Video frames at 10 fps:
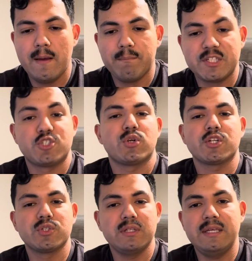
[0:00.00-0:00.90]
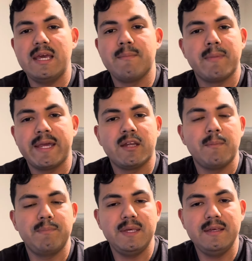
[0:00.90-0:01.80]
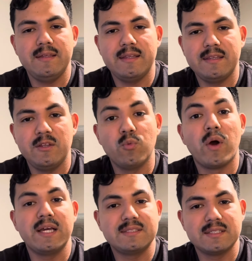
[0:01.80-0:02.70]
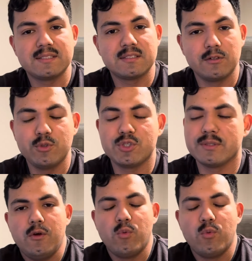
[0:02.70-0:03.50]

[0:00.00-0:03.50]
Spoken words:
But structurally, it might not be the wisest solution.